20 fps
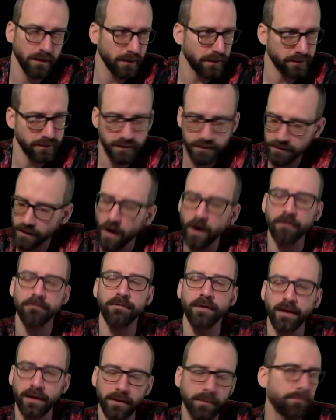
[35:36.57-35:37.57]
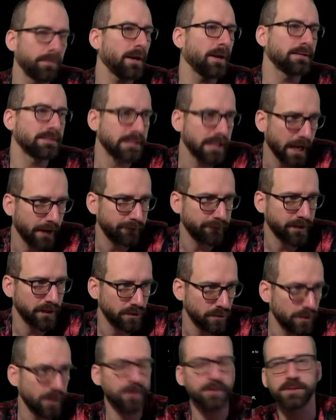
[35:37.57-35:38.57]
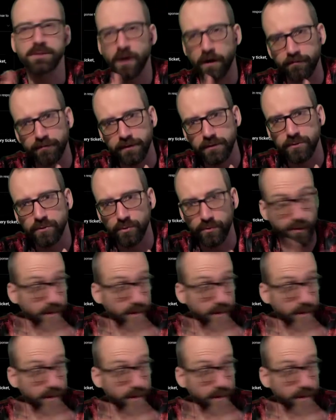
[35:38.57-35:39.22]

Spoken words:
You're starving. Your parents can't feed you. They're starving too.